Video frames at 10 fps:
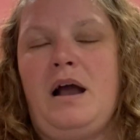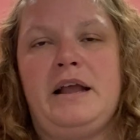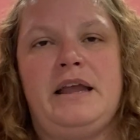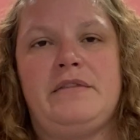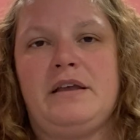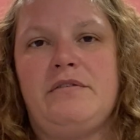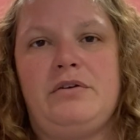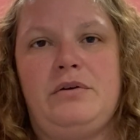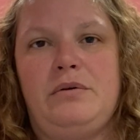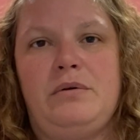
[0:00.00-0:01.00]
I can't think of
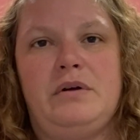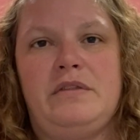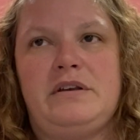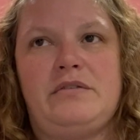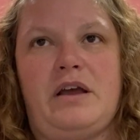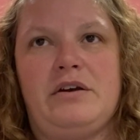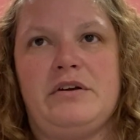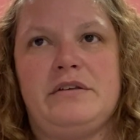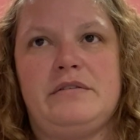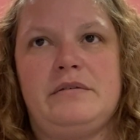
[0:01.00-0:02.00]
who the
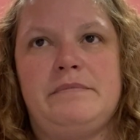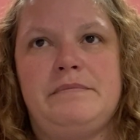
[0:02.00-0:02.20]
designer is.